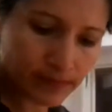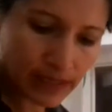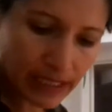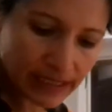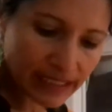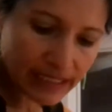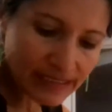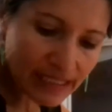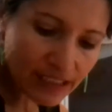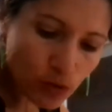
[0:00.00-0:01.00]
it
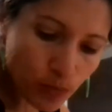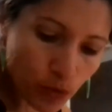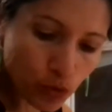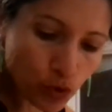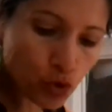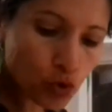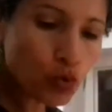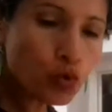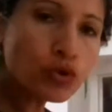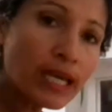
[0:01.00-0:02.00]
said to put
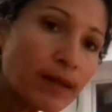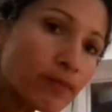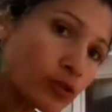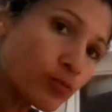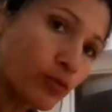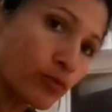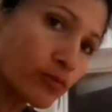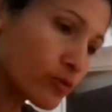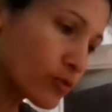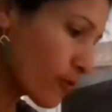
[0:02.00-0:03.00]
2
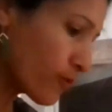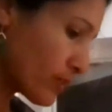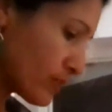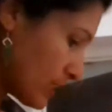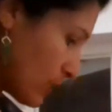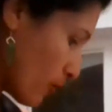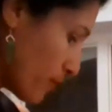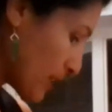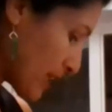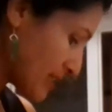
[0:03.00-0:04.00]
tablespoons of the syrup
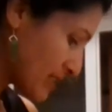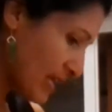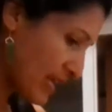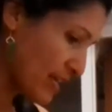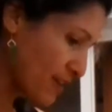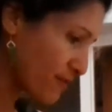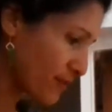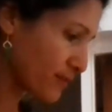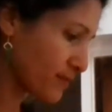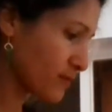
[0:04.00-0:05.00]
that I saved.
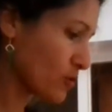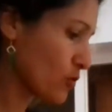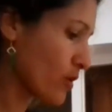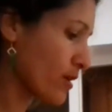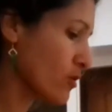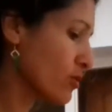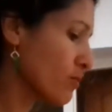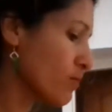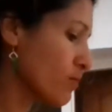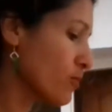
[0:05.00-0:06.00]
So I'm gonna
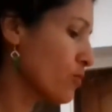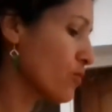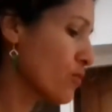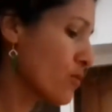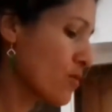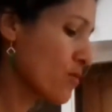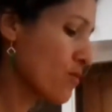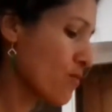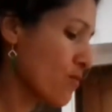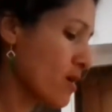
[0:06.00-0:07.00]
put
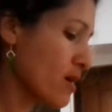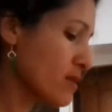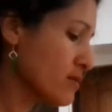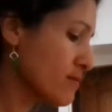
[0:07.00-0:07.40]
1,